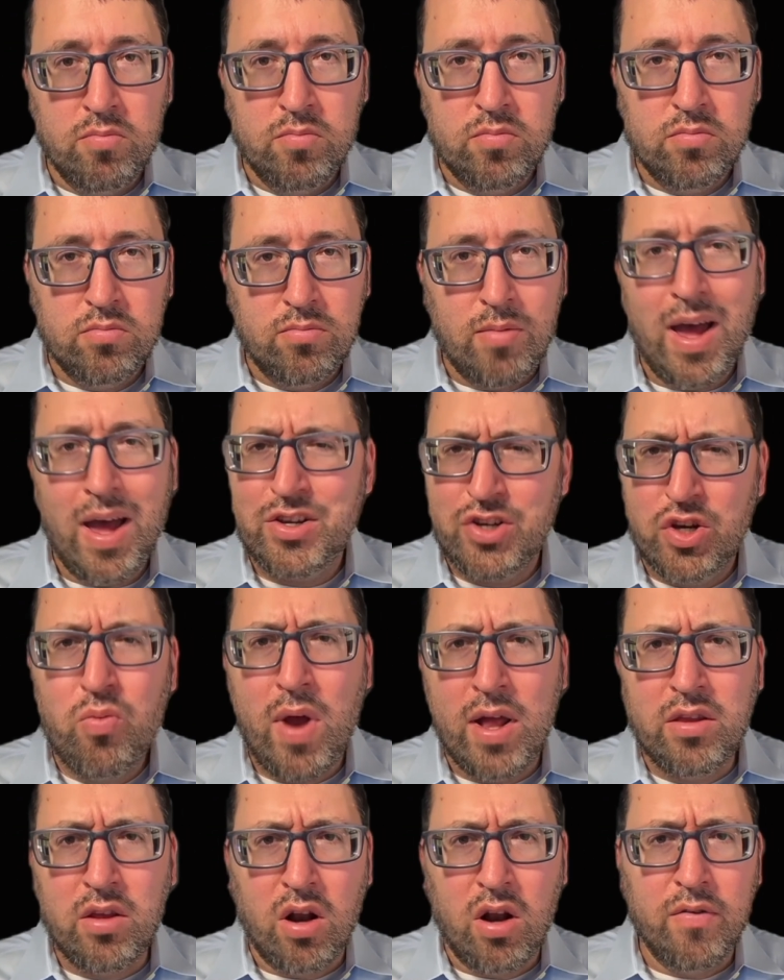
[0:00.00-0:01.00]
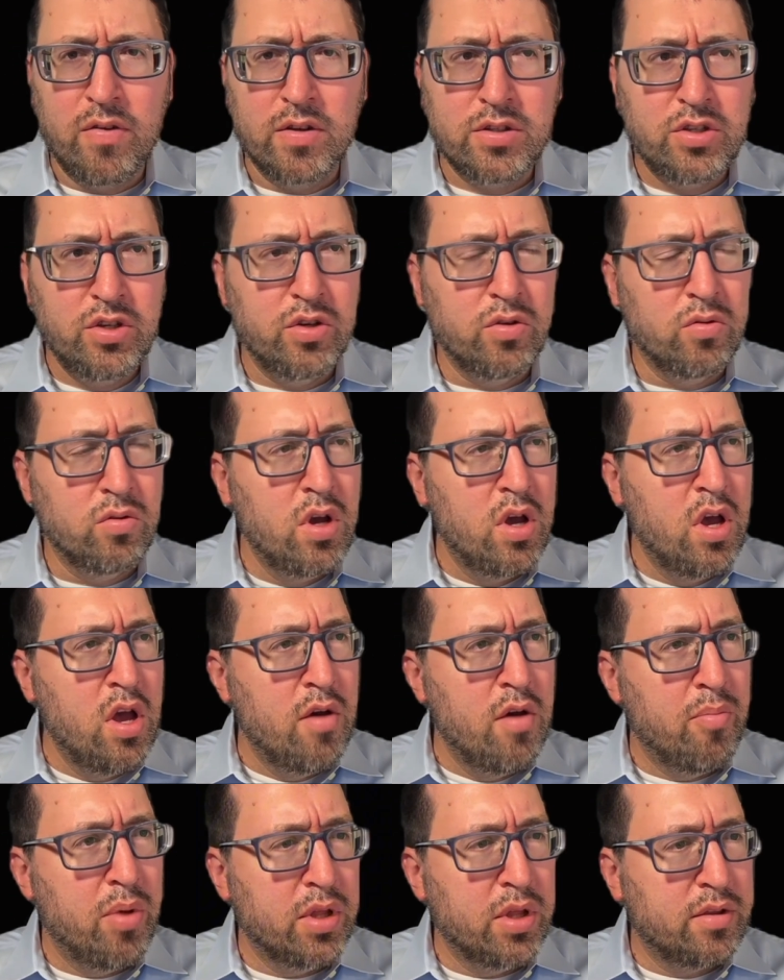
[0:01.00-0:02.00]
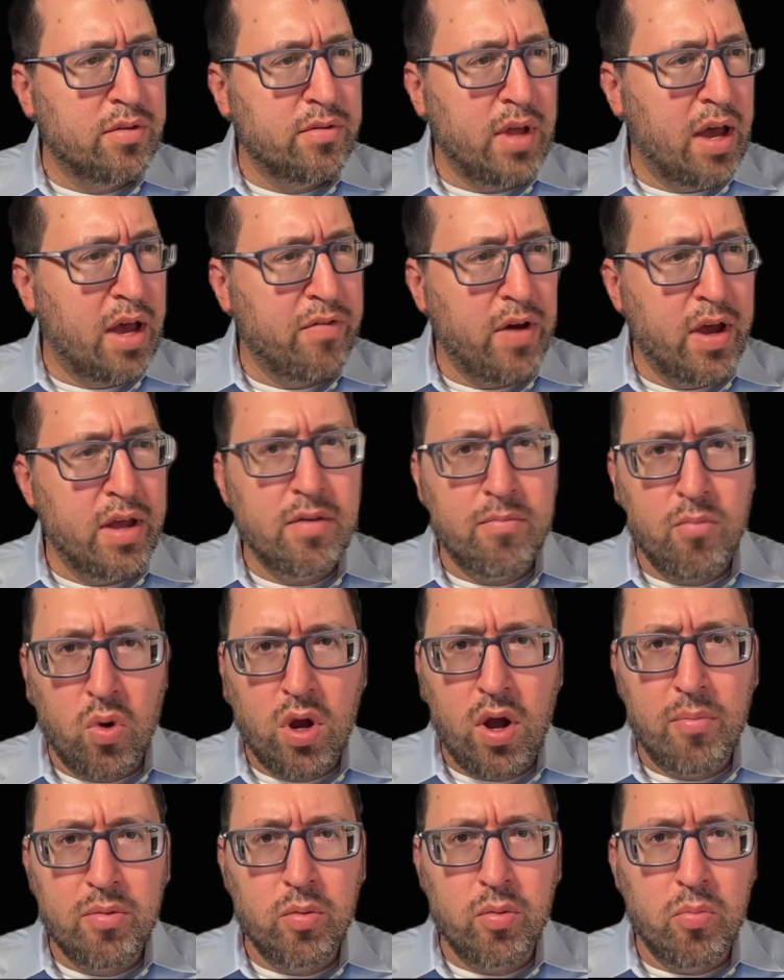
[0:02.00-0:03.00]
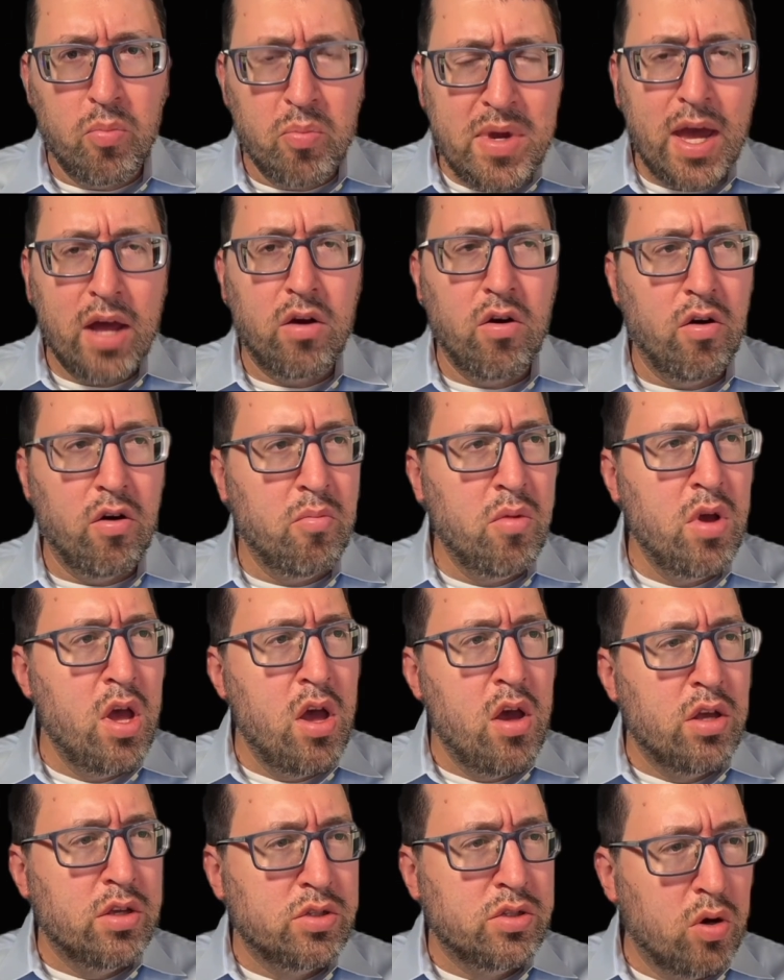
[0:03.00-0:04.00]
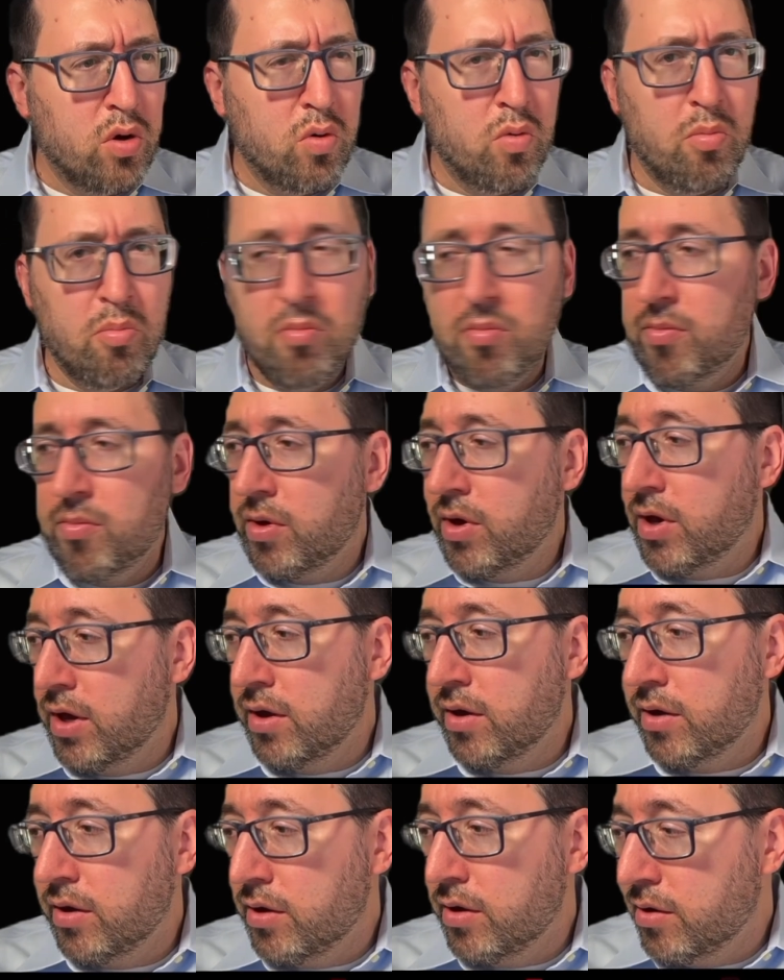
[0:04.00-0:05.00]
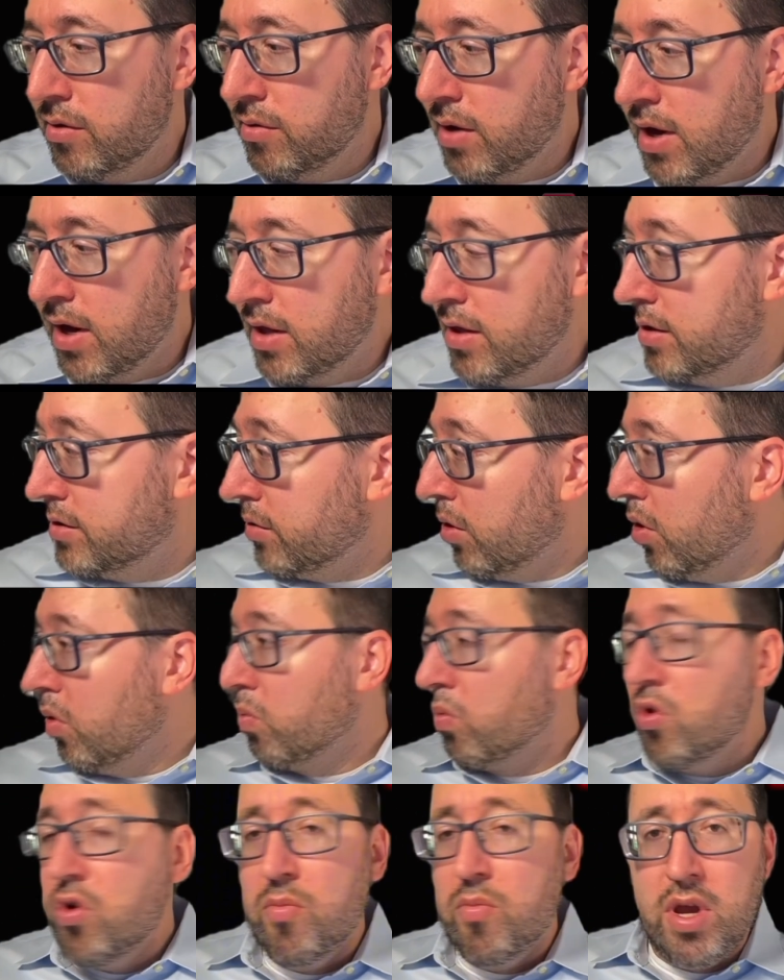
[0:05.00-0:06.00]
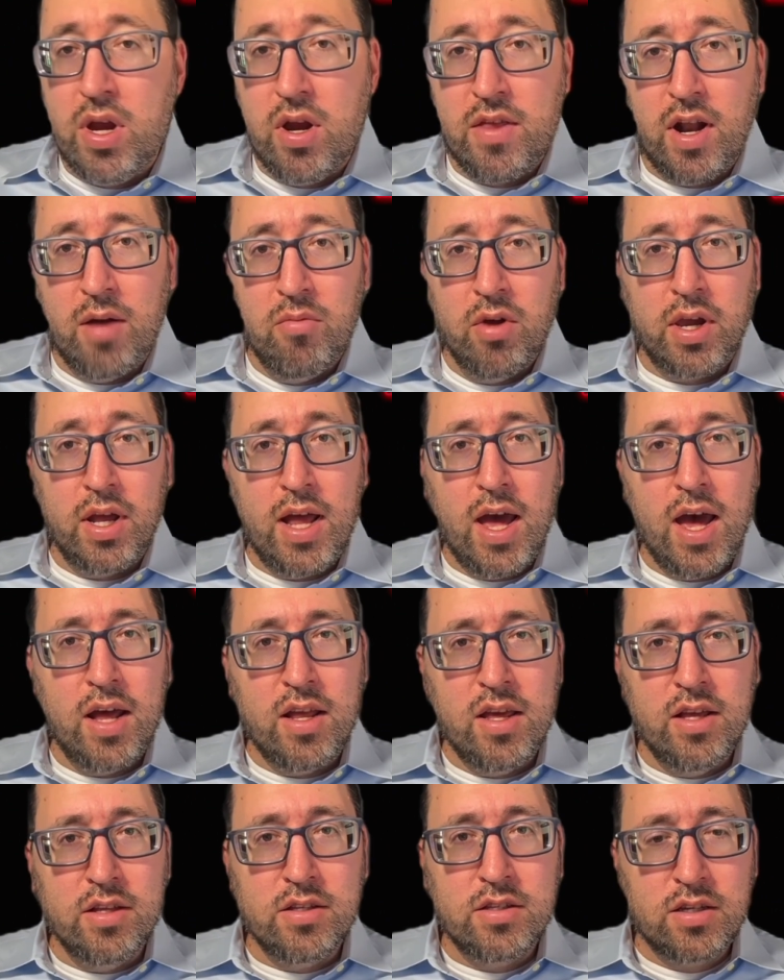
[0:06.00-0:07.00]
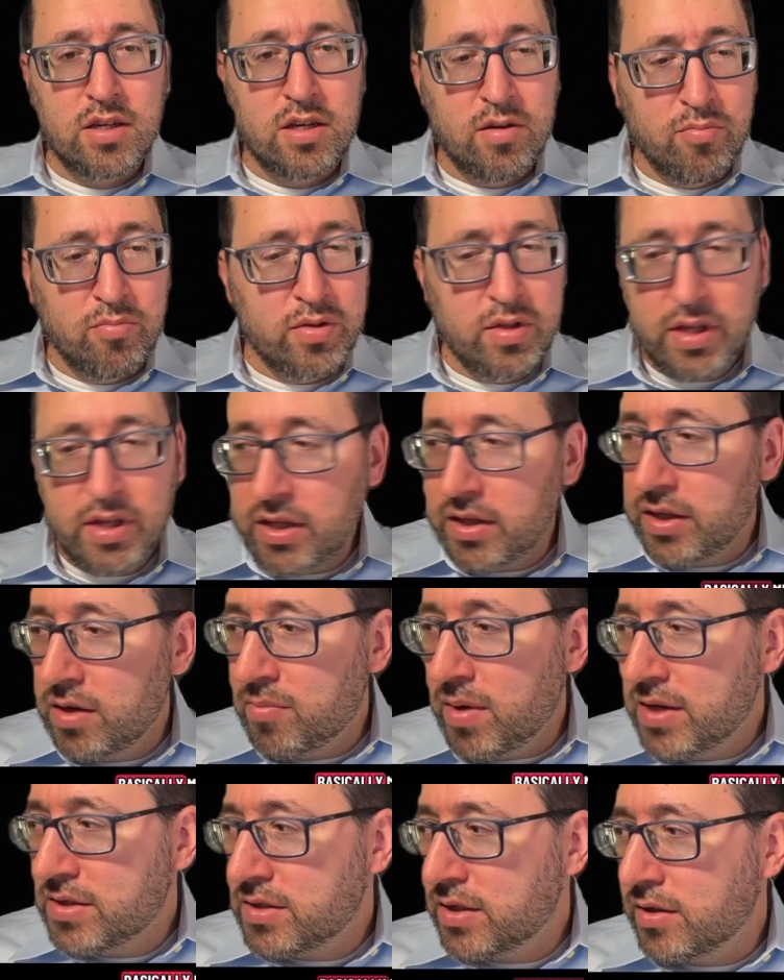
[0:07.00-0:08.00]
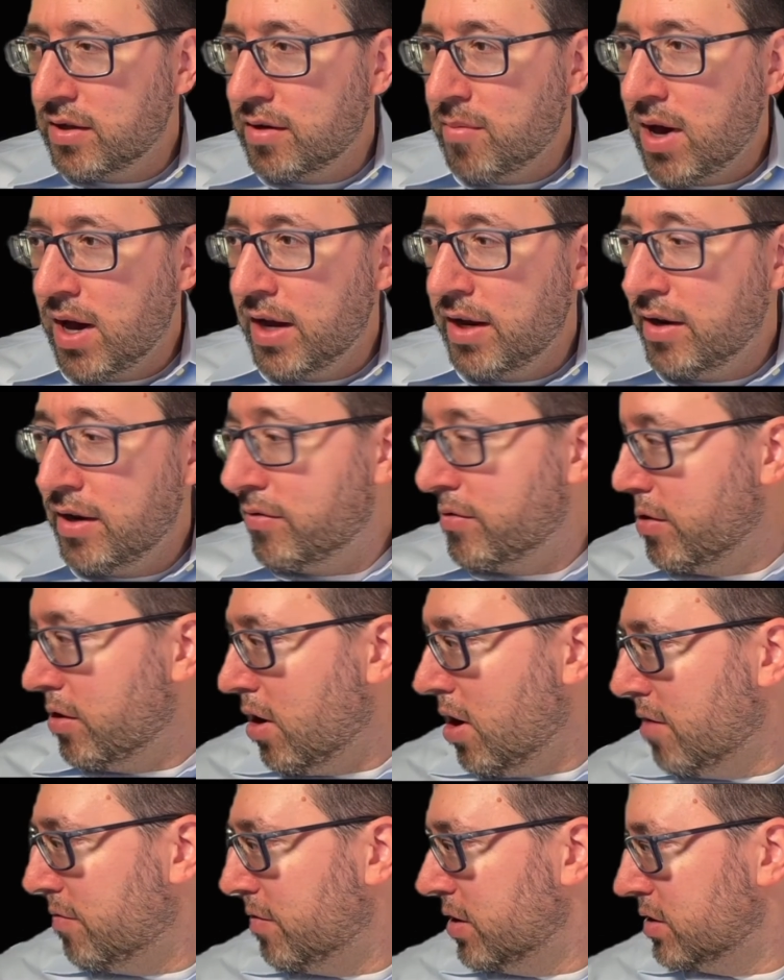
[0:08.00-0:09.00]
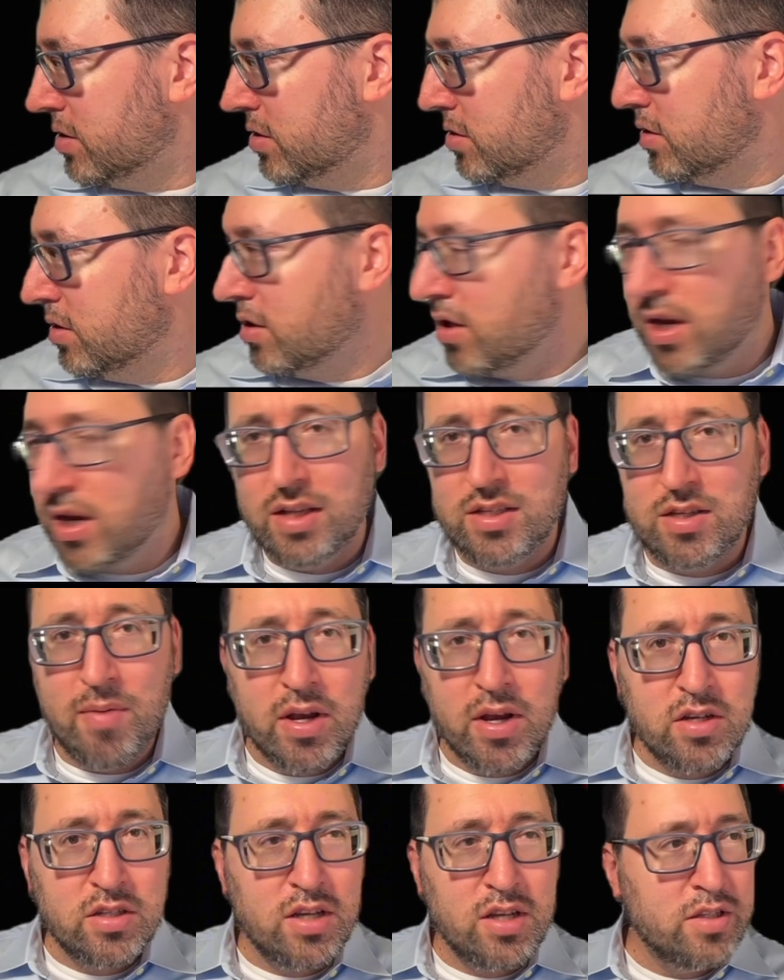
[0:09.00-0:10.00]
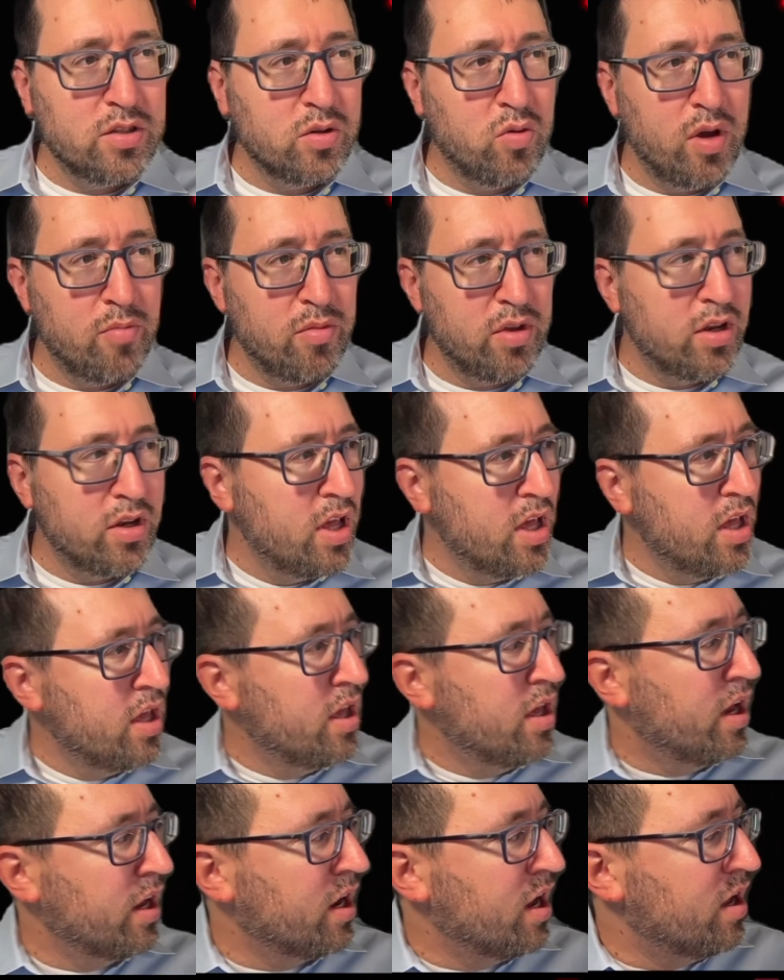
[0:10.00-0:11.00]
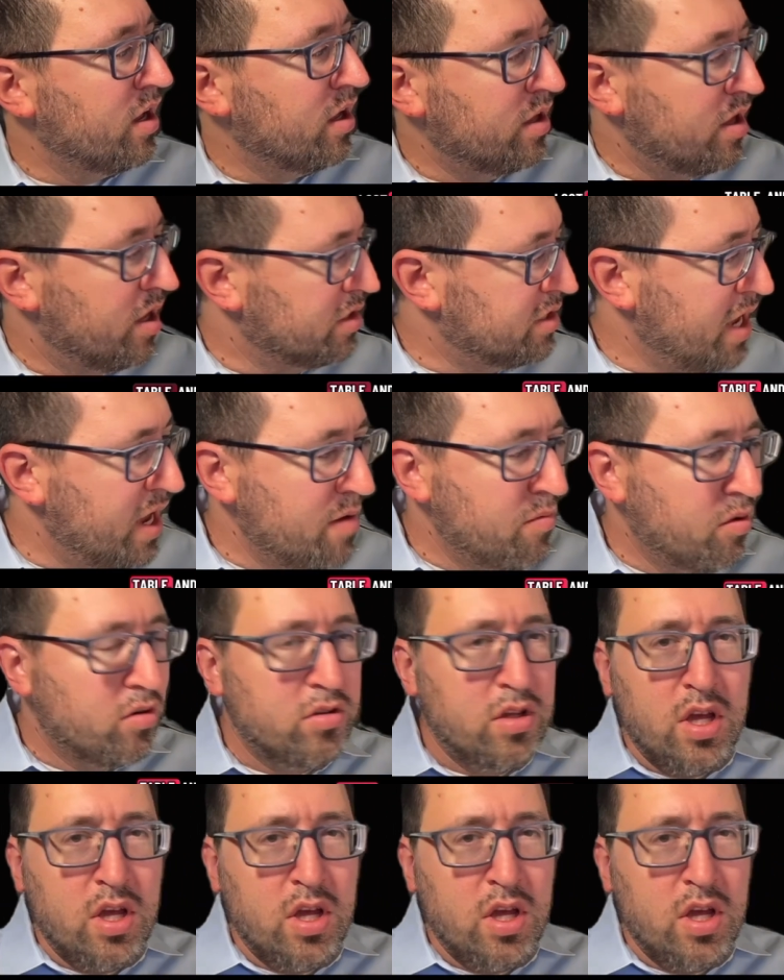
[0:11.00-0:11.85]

I actually rent an office too, but I find it more comfortable to be at home. So this whole room here that I'm looking at is completely basically mine for the office. I got some exercise equipment, I got a table,